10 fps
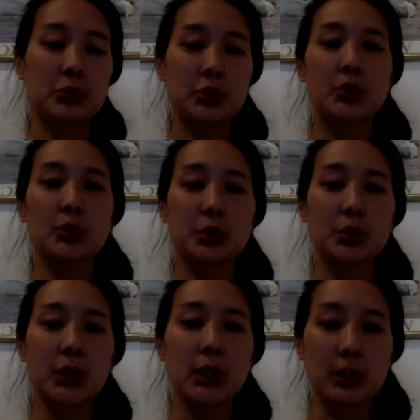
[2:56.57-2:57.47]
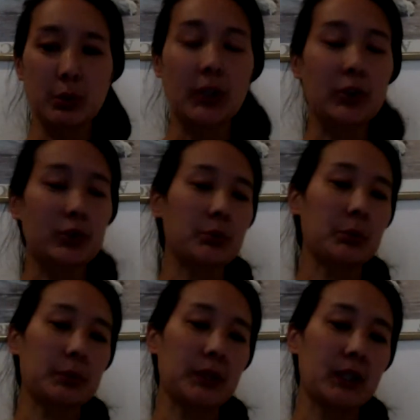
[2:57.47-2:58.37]
to the water
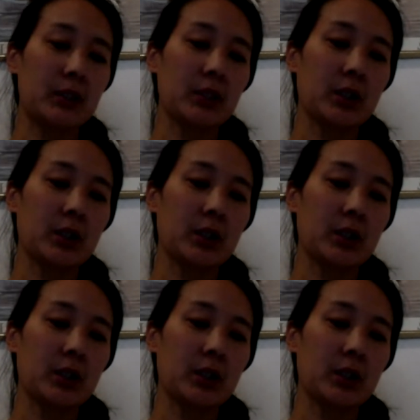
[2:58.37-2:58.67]
treatment plant,